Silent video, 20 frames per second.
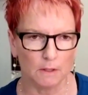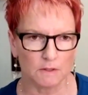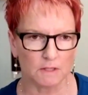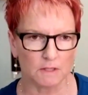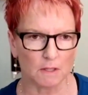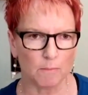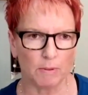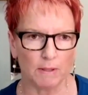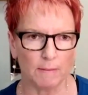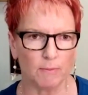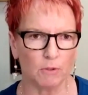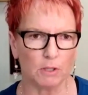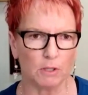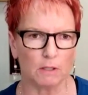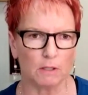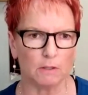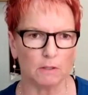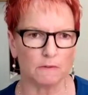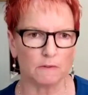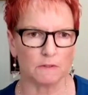Some people
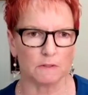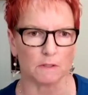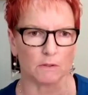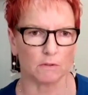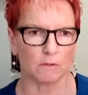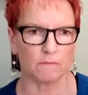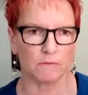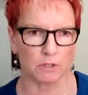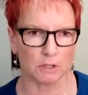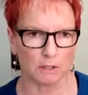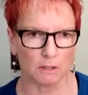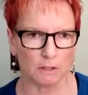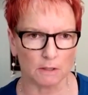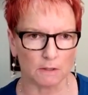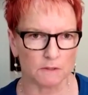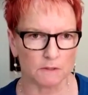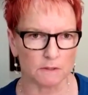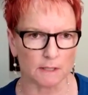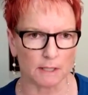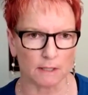call it the zone of
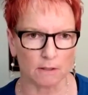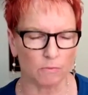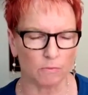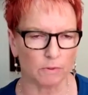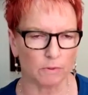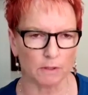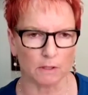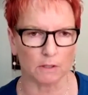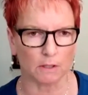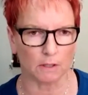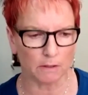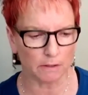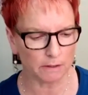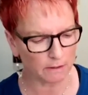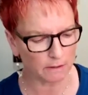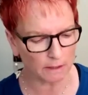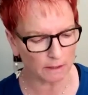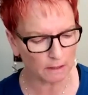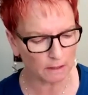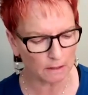genius. I don't really call
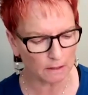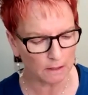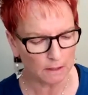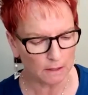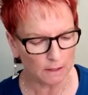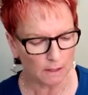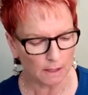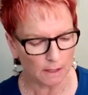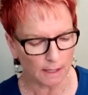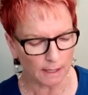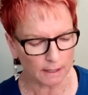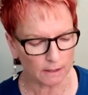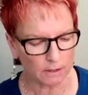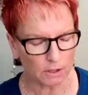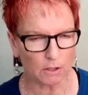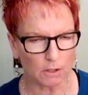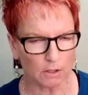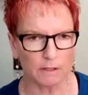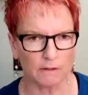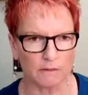it that. I
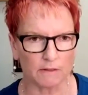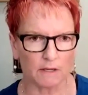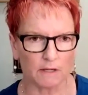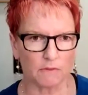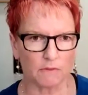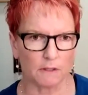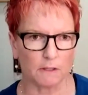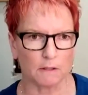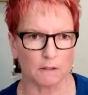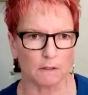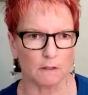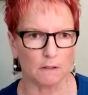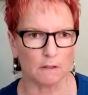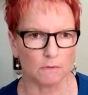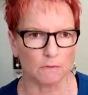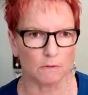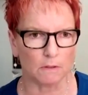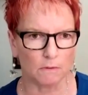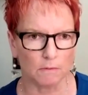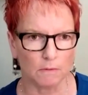call it that thing that
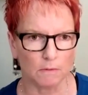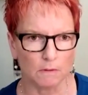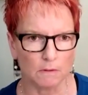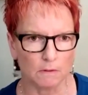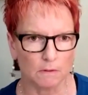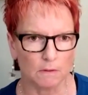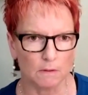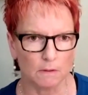you do.